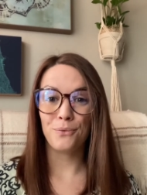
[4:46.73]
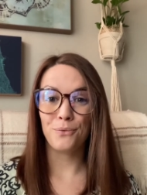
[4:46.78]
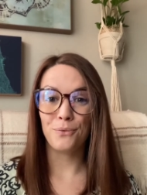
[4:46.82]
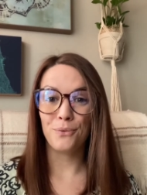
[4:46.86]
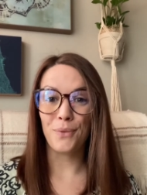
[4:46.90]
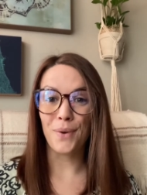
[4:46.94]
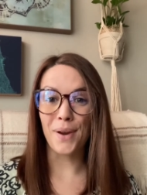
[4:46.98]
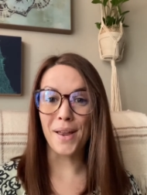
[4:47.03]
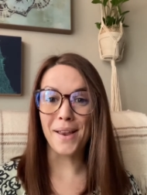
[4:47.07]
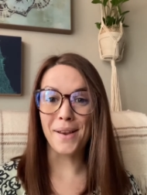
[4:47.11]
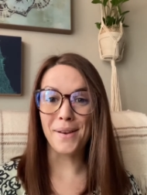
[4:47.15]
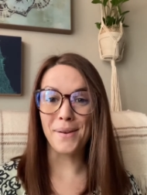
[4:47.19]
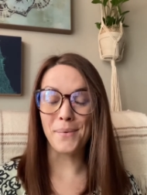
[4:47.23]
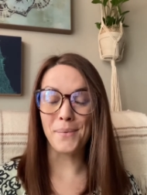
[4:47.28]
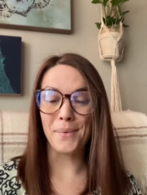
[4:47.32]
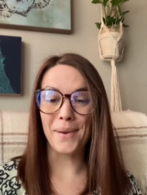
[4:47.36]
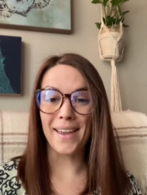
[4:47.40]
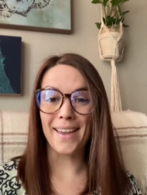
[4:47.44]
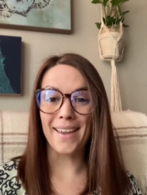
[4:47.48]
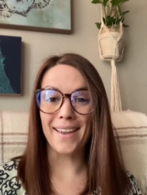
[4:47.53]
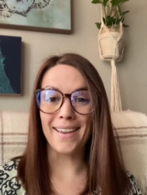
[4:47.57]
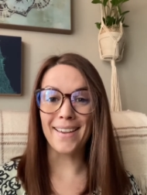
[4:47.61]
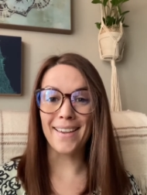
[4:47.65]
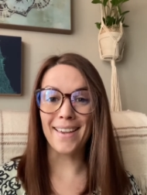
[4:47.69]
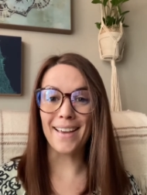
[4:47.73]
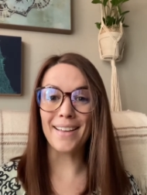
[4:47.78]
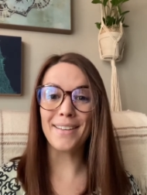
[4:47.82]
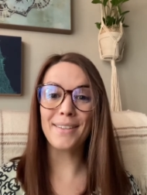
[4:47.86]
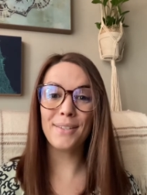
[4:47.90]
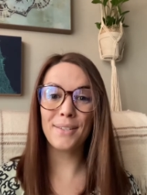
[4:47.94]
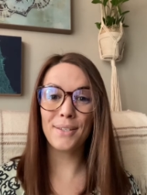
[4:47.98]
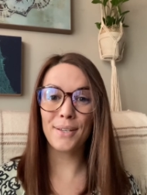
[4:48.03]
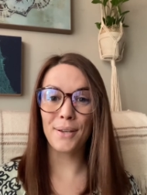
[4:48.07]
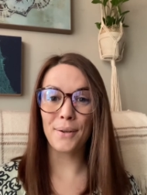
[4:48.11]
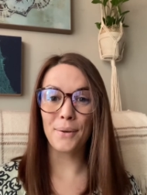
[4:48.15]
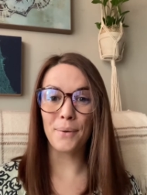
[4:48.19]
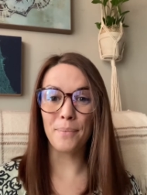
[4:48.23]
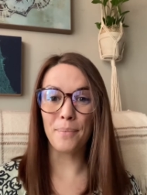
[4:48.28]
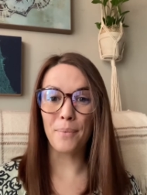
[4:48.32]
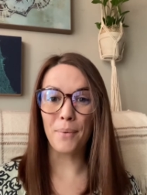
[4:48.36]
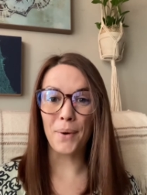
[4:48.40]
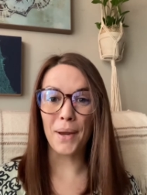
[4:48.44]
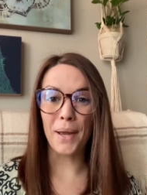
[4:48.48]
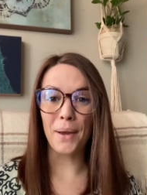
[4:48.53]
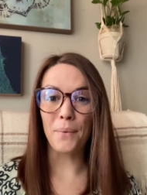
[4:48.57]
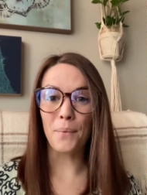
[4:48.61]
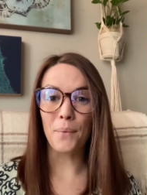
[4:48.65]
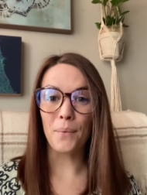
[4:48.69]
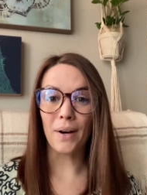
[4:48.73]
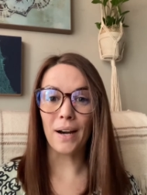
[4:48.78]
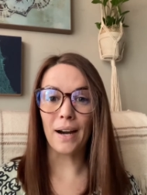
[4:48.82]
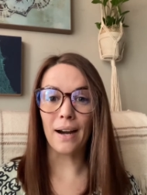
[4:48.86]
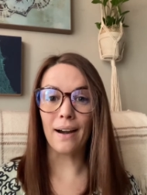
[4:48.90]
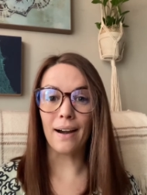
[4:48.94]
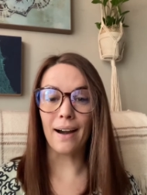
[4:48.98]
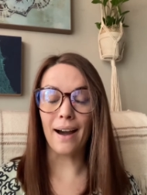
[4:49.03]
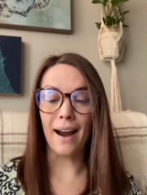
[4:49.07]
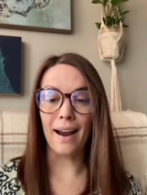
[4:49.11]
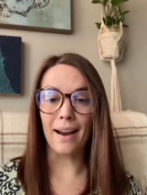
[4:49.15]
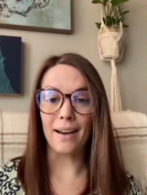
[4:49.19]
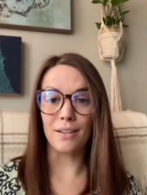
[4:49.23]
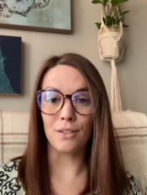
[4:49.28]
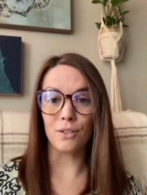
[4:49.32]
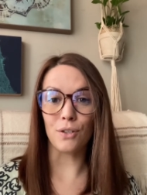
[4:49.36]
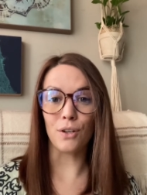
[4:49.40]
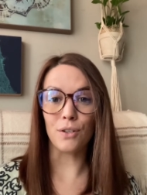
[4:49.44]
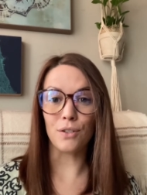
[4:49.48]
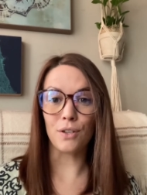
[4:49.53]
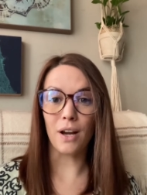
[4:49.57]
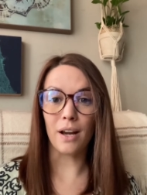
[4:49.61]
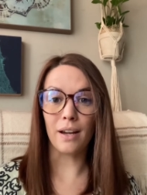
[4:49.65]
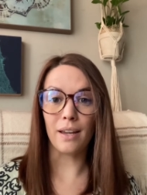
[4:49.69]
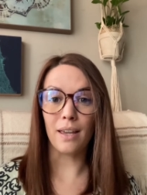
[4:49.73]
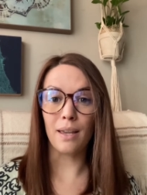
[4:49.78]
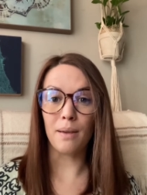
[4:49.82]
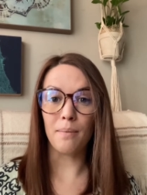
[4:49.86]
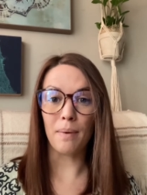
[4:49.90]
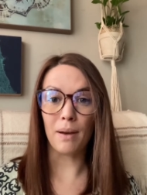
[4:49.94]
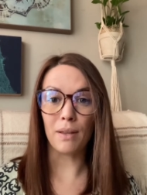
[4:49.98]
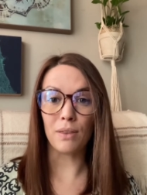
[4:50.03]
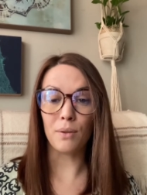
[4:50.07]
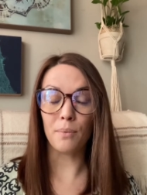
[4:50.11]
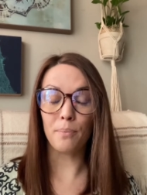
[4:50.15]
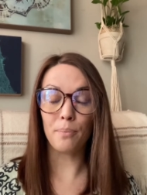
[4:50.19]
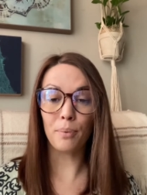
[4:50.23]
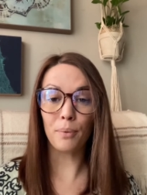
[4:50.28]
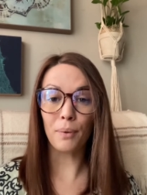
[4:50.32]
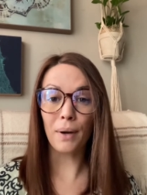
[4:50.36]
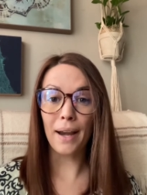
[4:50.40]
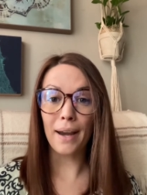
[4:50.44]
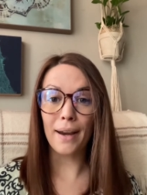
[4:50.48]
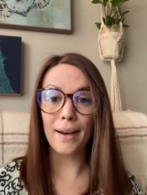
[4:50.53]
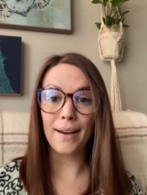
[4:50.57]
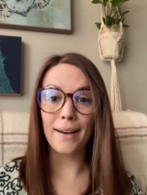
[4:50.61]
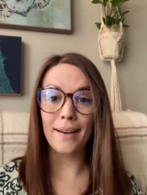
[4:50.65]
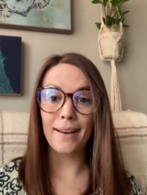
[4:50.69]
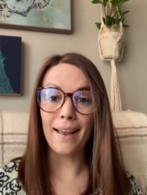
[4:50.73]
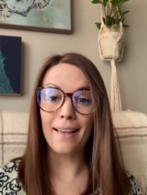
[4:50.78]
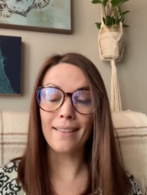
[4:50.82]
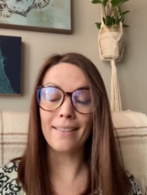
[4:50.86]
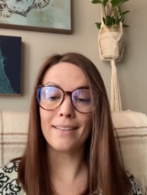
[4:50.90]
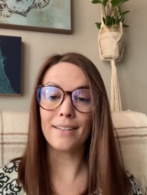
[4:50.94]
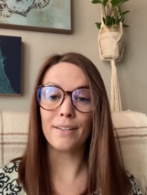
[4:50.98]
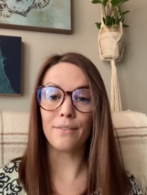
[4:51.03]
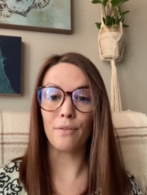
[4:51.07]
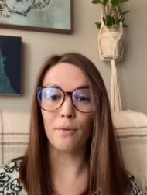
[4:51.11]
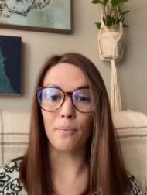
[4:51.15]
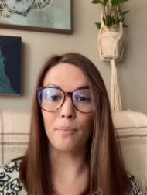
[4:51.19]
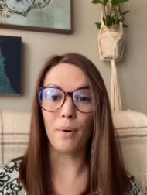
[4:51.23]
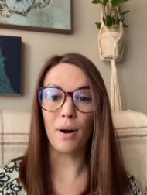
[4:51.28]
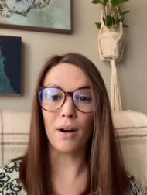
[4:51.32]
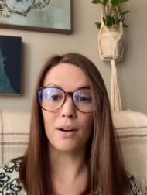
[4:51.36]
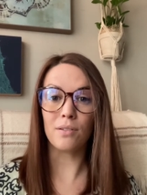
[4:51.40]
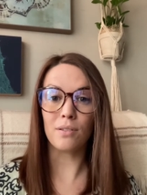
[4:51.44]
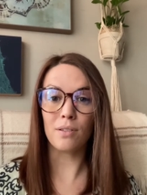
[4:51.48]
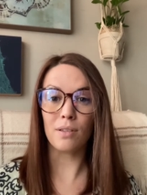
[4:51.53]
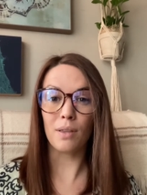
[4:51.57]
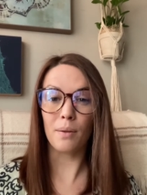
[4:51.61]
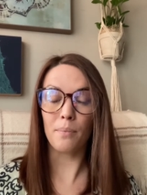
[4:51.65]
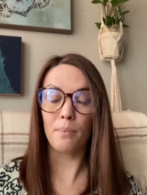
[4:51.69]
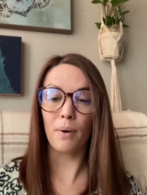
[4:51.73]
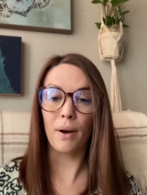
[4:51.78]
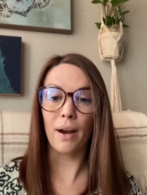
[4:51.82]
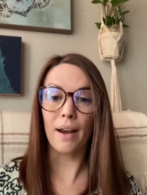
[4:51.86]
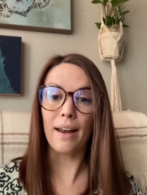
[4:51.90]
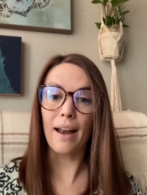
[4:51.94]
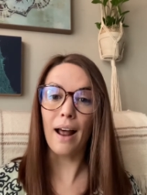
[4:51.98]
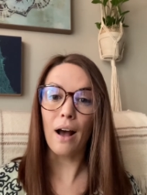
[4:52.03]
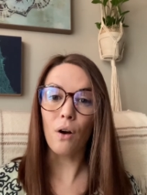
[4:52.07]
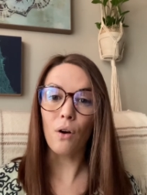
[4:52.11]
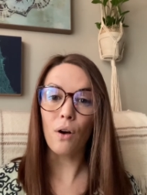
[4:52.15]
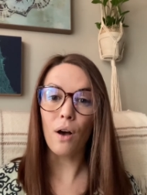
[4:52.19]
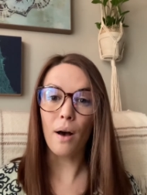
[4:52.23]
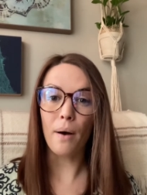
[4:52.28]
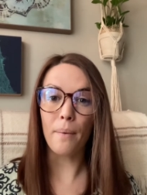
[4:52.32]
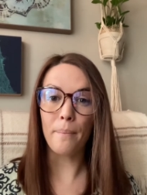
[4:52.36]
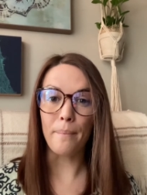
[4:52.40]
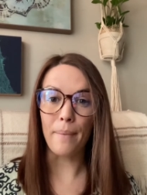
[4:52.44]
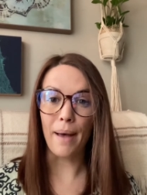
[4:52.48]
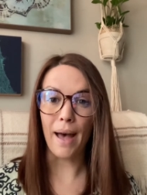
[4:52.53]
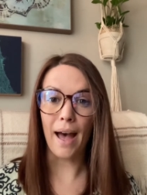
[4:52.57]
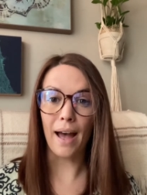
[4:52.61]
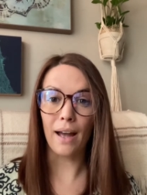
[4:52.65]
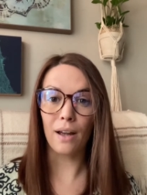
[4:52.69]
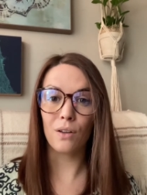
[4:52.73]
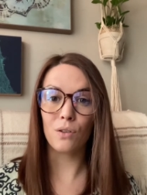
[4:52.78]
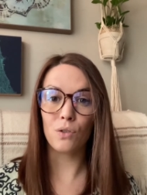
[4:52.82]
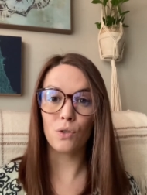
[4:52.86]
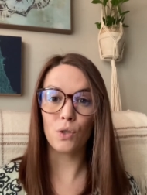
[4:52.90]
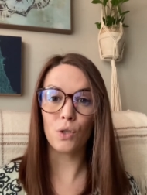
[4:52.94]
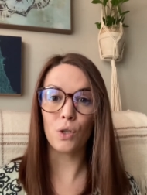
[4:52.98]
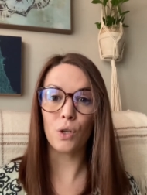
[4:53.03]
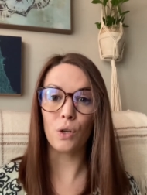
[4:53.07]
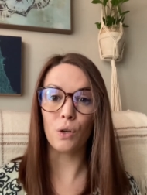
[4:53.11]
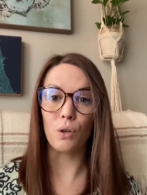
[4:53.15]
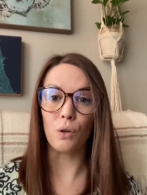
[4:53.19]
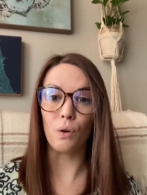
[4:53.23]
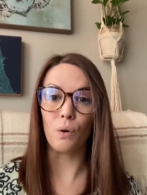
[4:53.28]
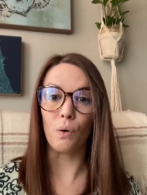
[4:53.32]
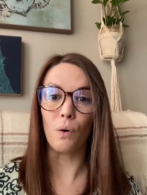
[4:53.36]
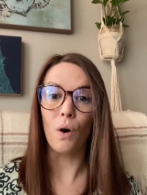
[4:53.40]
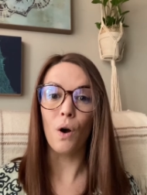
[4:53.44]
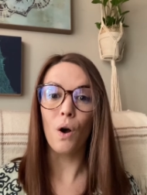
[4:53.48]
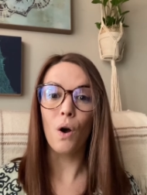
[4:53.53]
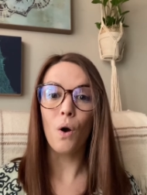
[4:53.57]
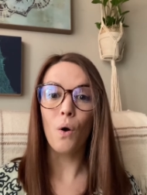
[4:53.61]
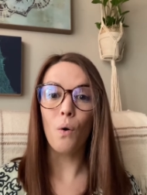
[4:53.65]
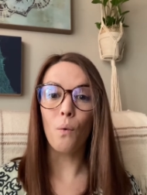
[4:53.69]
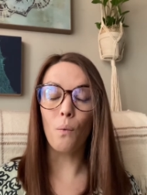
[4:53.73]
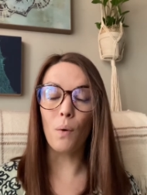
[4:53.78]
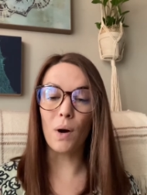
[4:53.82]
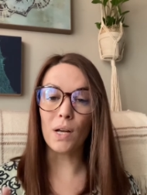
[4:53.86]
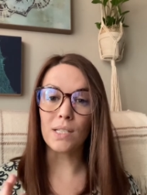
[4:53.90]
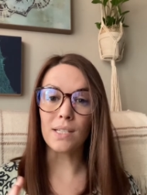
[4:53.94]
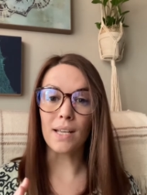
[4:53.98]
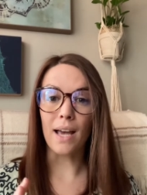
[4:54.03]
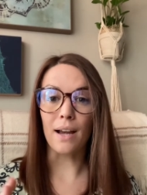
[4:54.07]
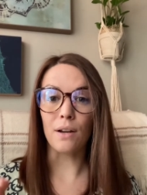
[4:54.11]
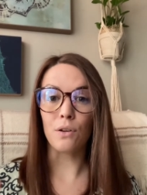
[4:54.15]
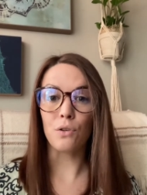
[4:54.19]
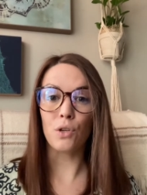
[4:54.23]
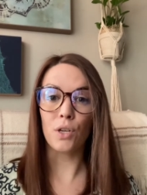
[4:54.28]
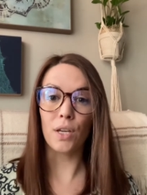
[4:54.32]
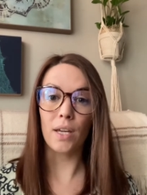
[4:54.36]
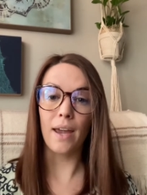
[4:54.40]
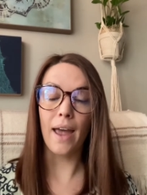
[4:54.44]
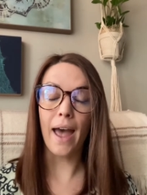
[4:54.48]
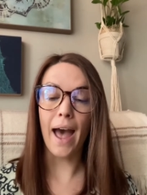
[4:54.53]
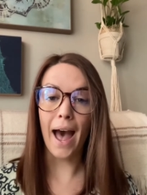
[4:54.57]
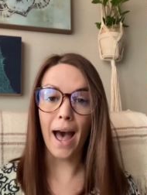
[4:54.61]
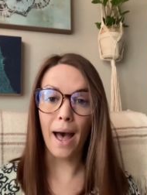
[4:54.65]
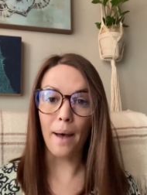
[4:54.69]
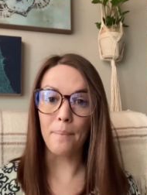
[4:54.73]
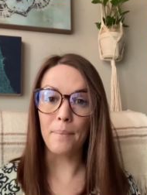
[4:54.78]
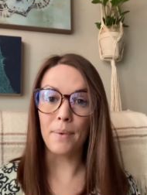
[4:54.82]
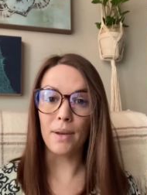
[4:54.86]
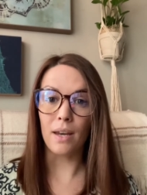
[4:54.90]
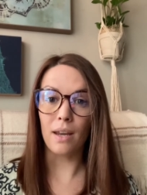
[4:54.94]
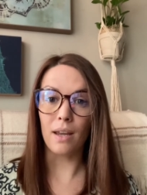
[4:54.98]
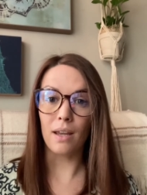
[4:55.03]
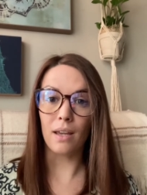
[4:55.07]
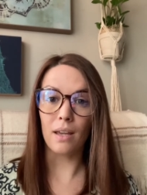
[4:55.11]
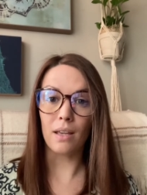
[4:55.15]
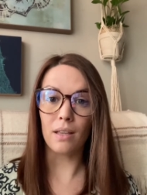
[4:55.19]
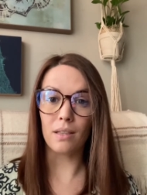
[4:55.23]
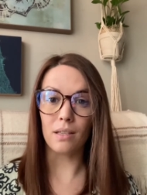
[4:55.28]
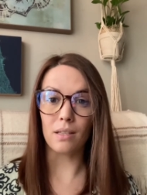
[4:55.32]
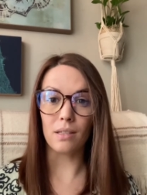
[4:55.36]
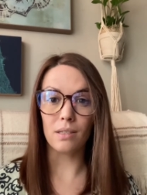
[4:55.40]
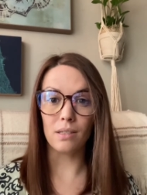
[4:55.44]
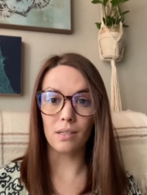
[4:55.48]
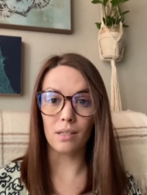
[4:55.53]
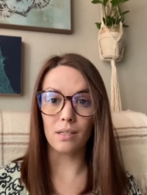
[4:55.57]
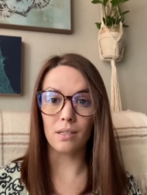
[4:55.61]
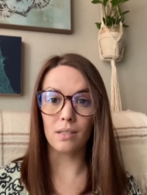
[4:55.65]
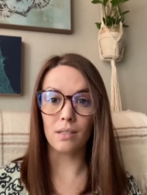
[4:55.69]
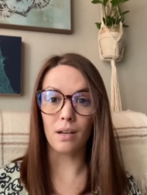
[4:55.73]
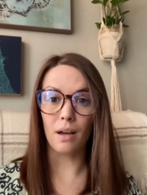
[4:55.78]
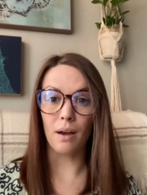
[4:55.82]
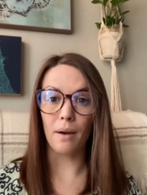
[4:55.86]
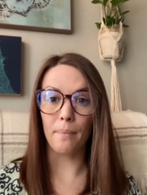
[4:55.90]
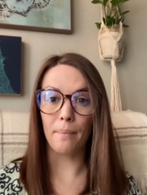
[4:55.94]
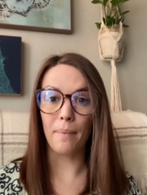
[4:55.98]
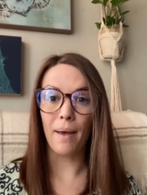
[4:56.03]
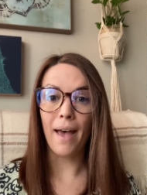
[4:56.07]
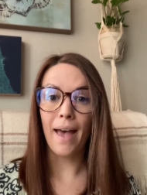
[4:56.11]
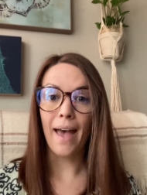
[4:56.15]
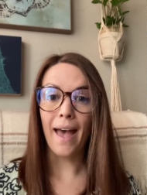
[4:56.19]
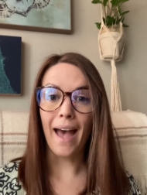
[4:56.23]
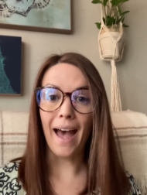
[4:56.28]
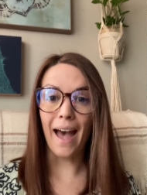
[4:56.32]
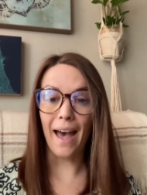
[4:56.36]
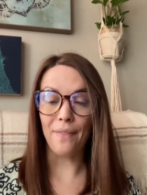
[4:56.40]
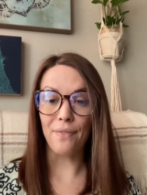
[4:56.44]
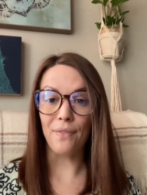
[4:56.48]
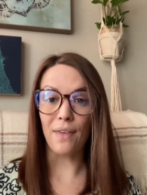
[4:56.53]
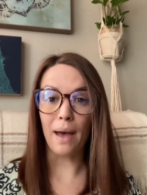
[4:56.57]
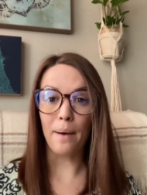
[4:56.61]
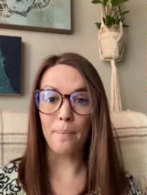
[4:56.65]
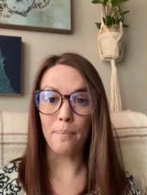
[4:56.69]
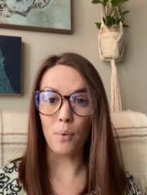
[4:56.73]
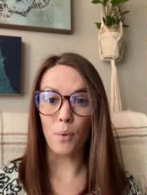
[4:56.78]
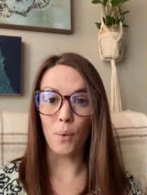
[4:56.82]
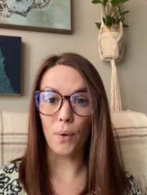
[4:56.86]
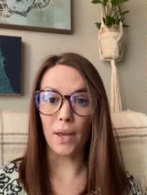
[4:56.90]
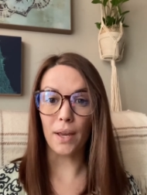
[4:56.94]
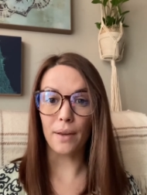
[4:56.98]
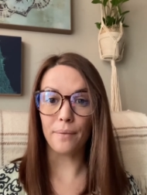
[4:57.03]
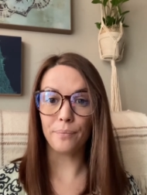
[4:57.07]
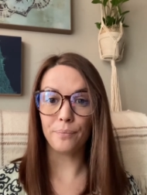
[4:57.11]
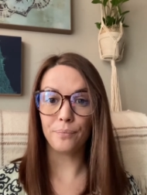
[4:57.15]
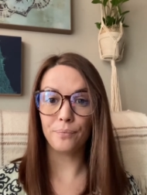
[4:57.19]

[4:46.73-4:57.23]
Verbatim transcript: when we get to a point where I start talking about the brain and the different parts of the brain, I'll come back to what's actually happening in the system at that point.